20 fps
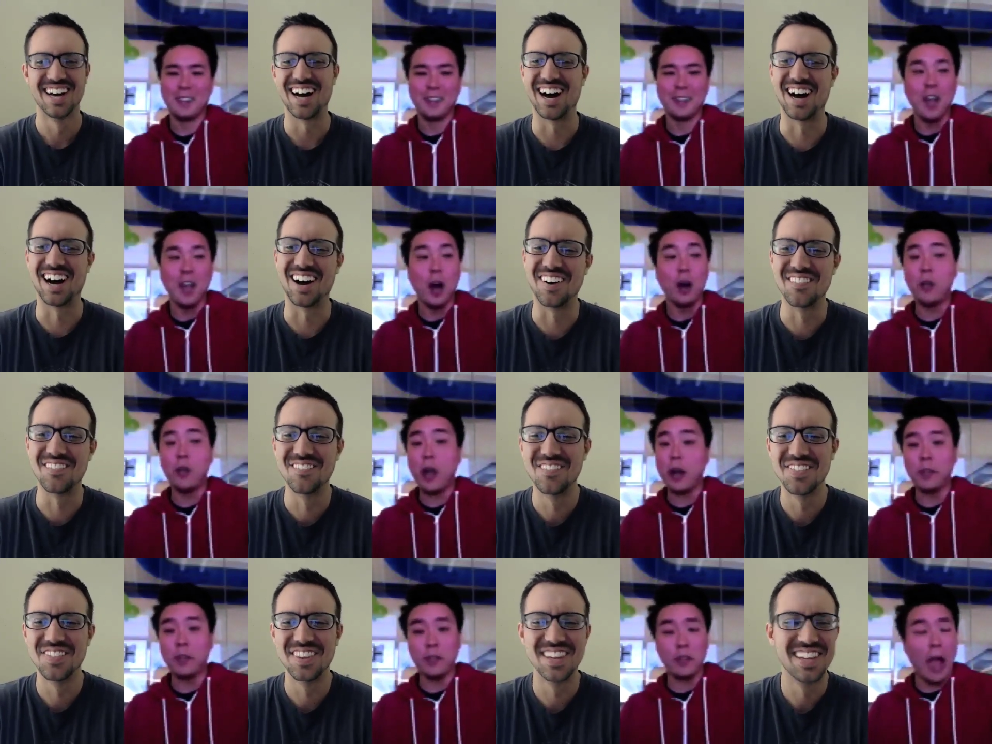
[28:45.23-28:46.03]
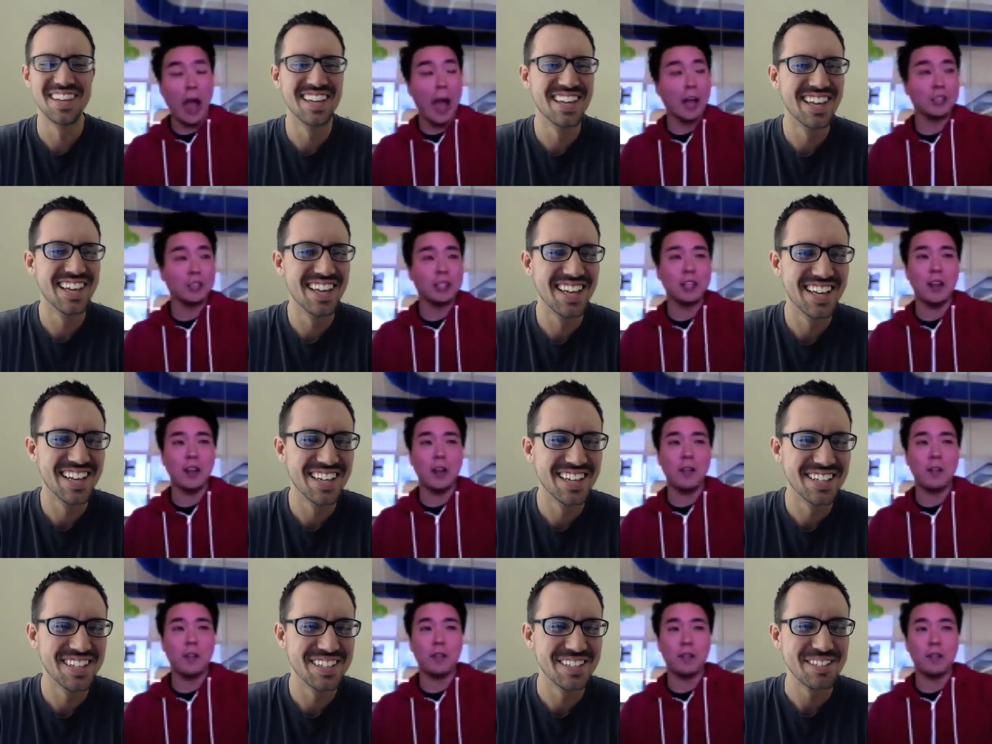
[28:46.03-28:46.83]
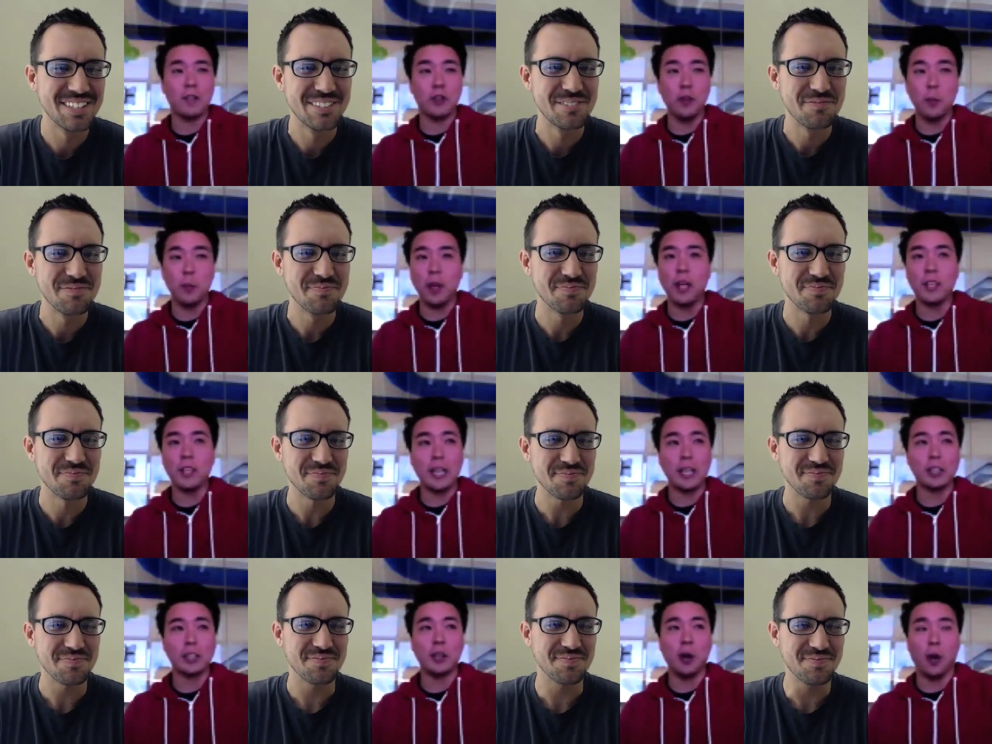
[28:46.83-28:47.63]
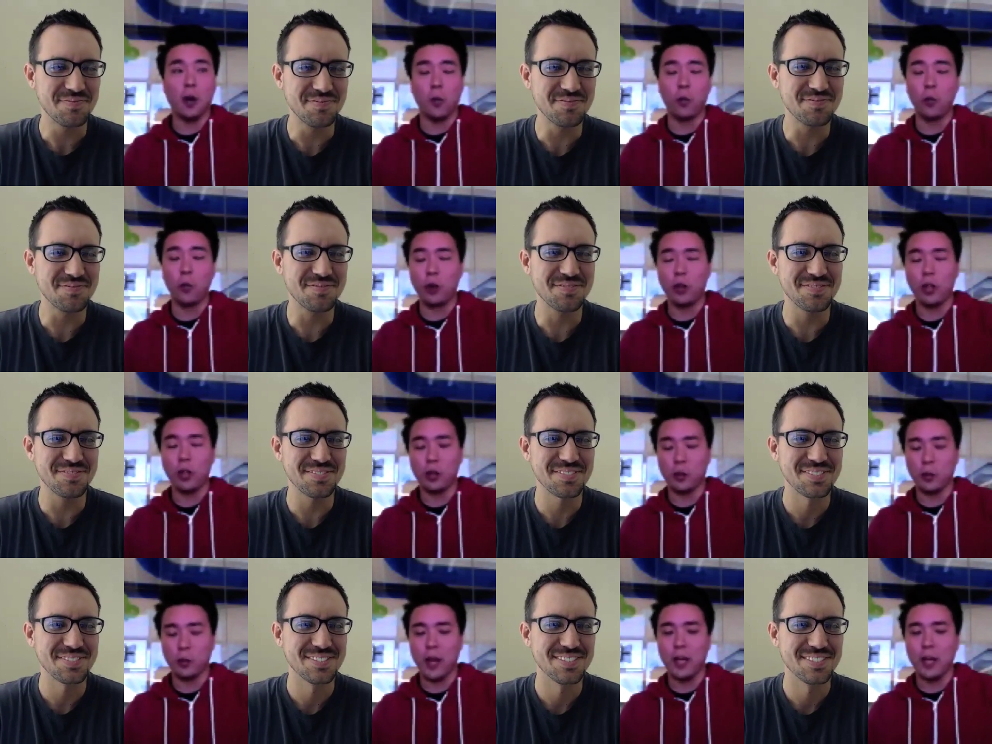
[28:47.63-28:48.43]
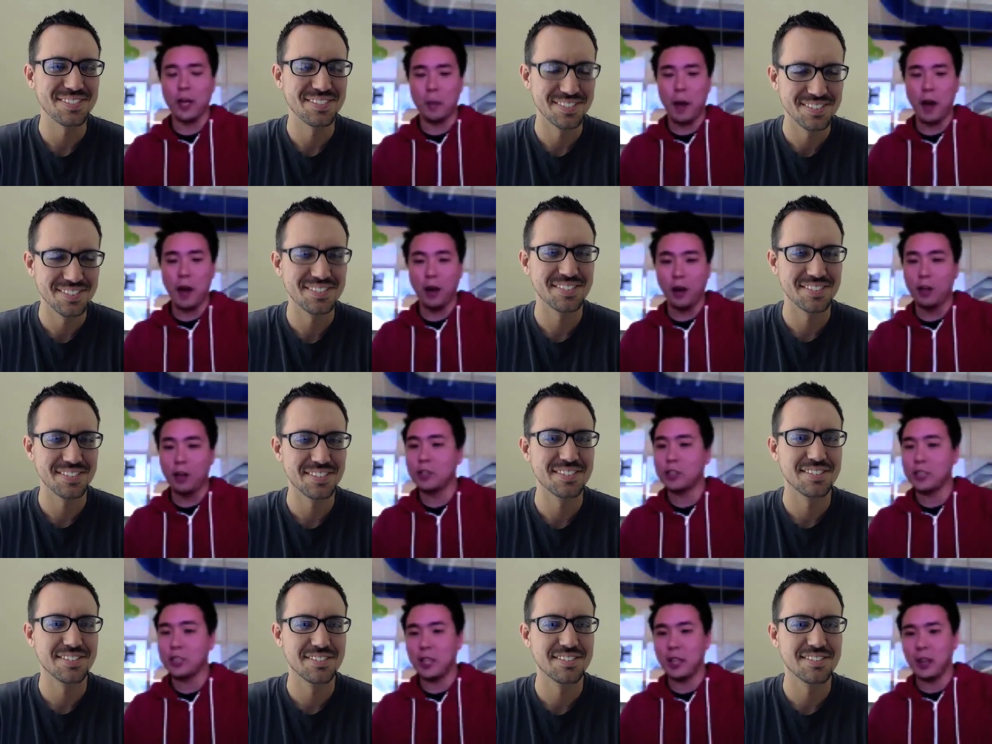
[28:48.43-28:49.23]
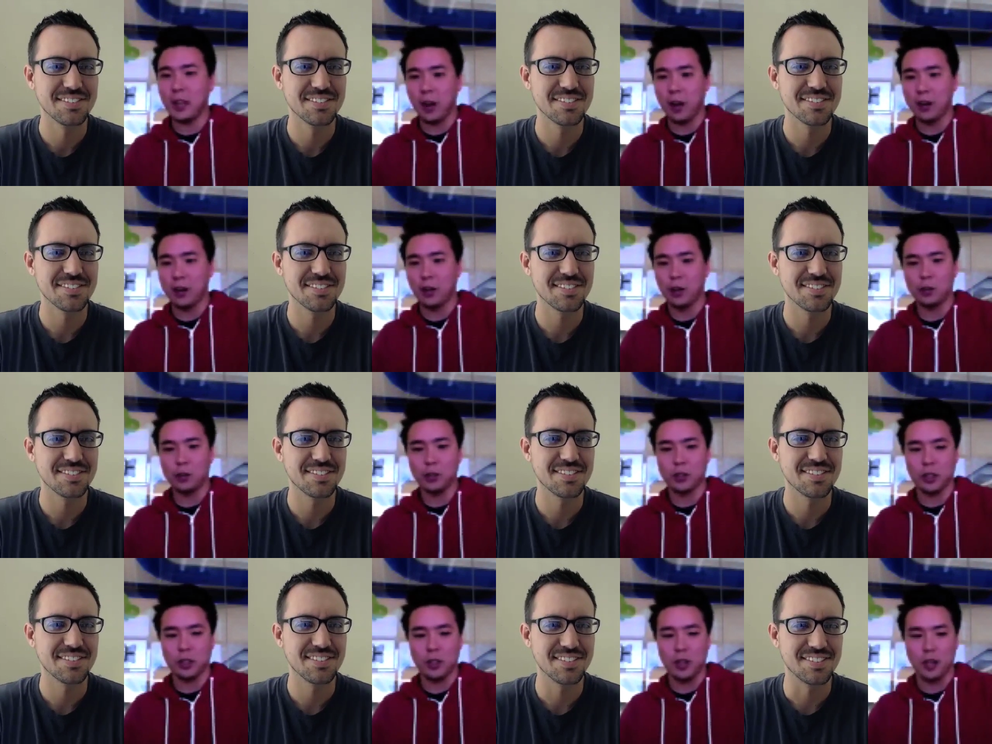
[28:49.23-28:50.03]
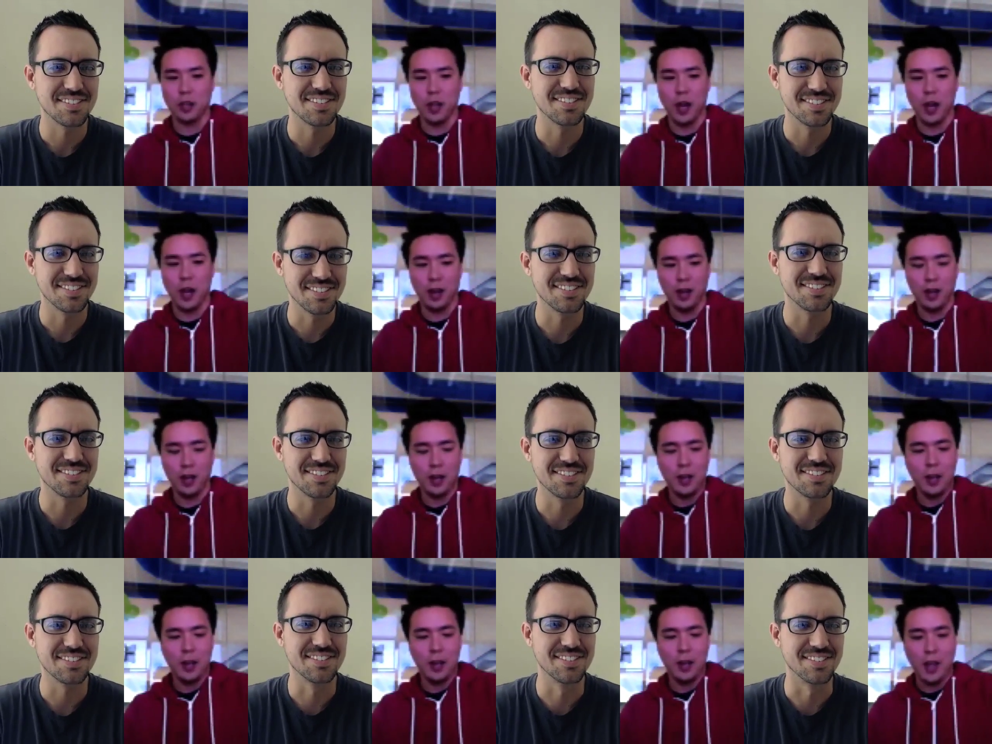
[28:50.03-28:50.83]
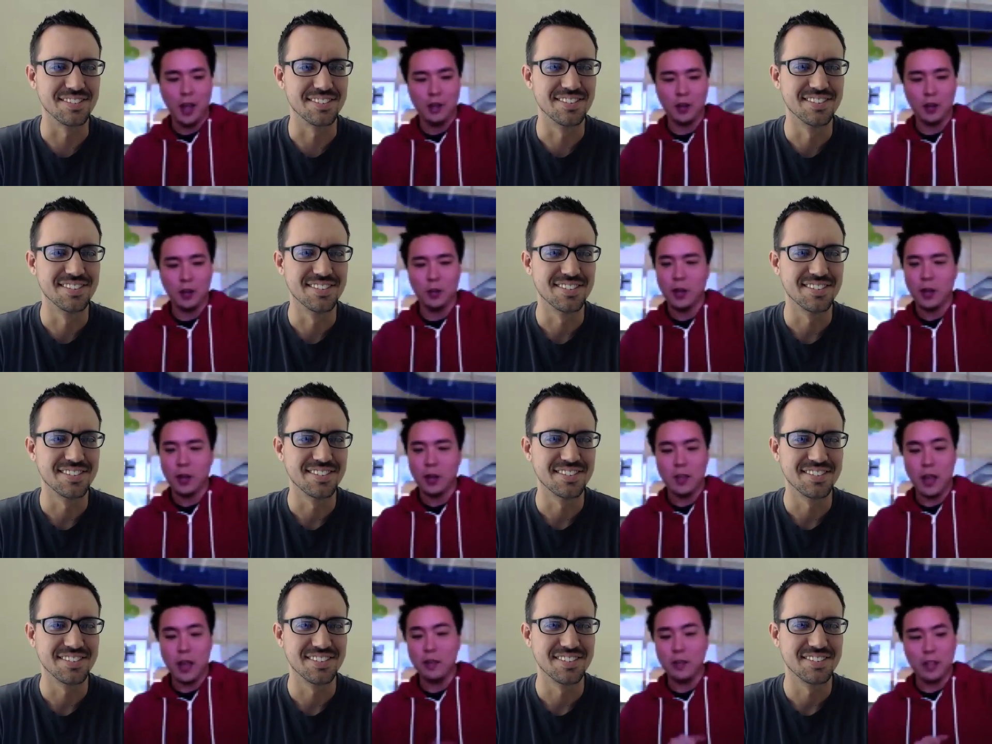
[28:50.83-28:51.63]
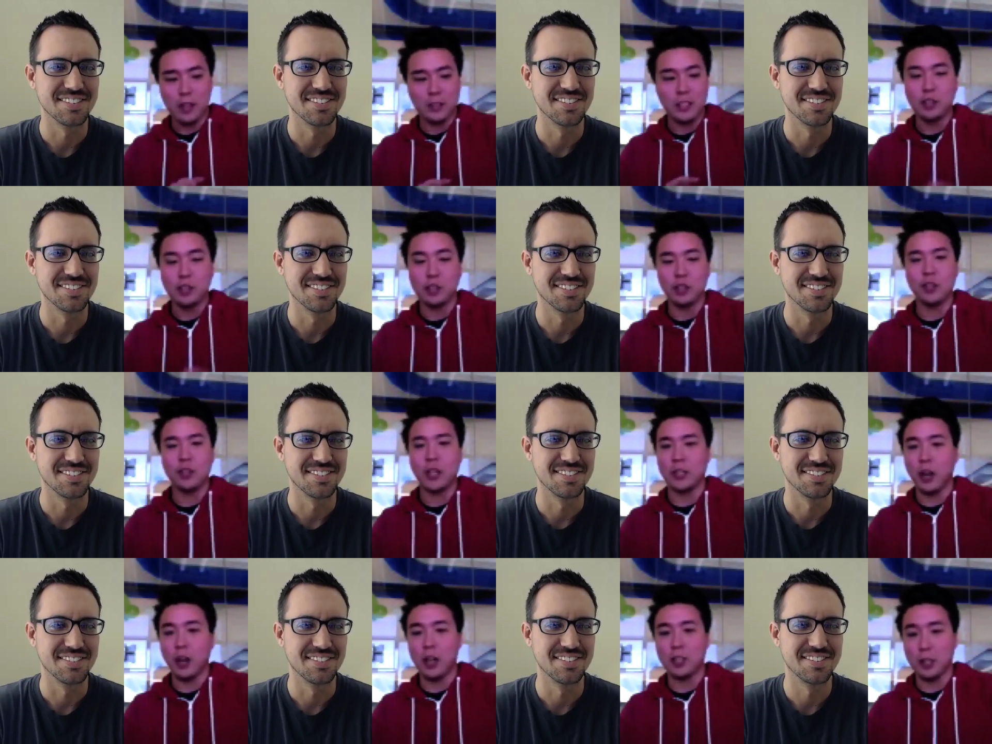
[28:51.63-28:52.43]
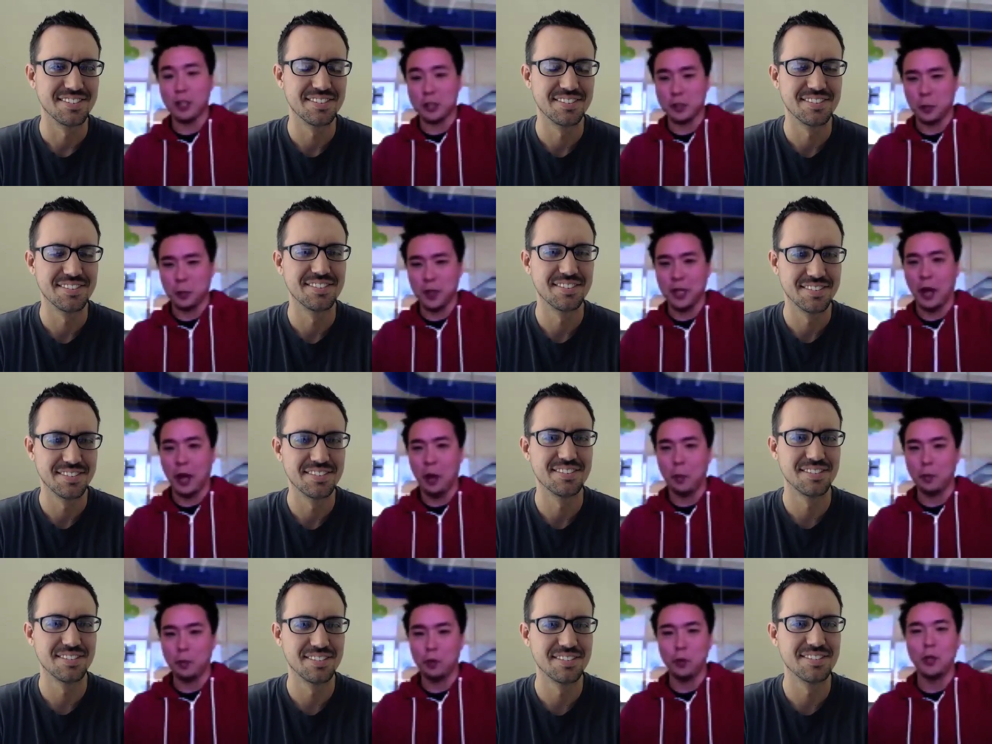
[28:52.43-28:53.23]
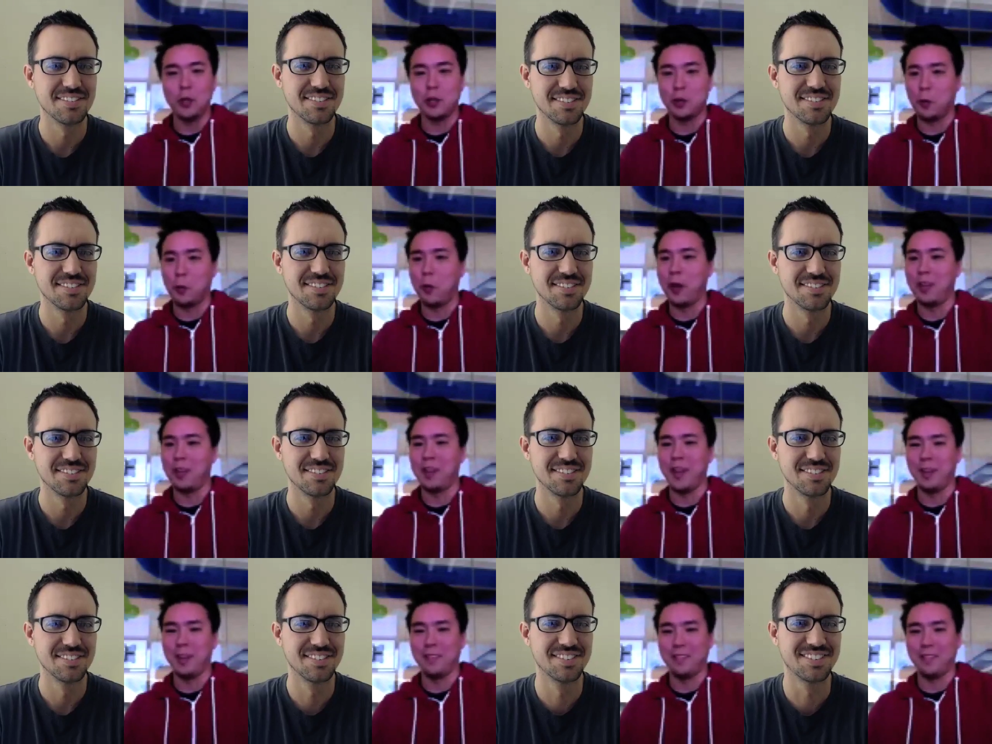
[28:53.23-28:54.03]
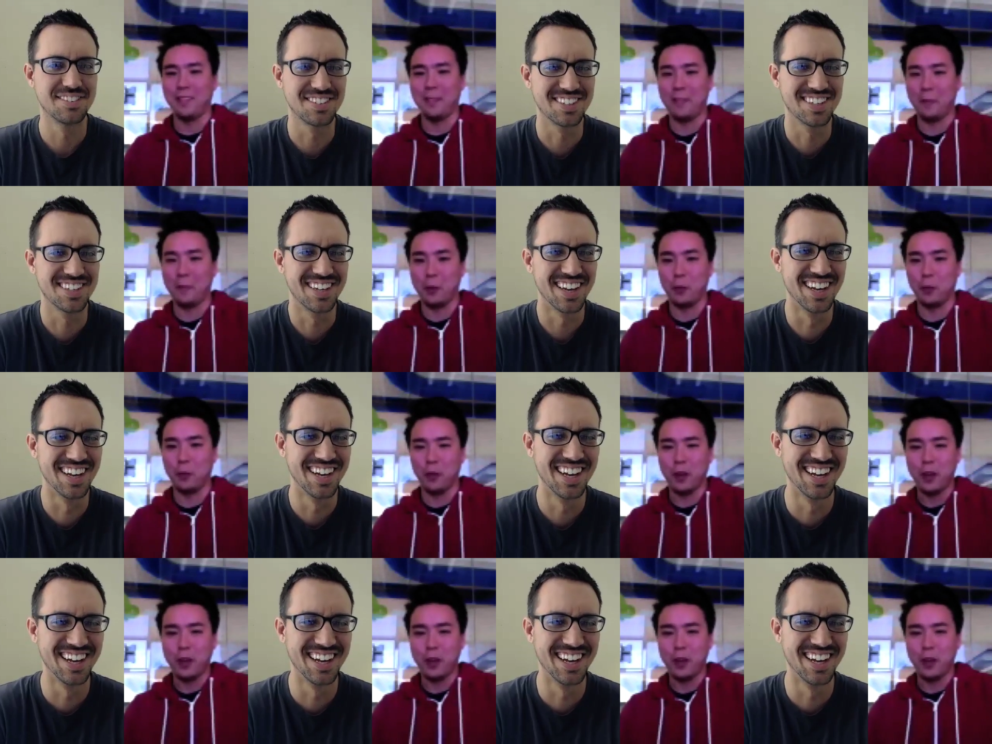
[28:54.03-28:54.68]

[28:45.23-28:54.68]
Speaker 1: um, well, they actually Survey Monkey is actually really great about understanding our culture a lot, mm-hmm. and so they, they said just like talk to us and we can help do it in a way that we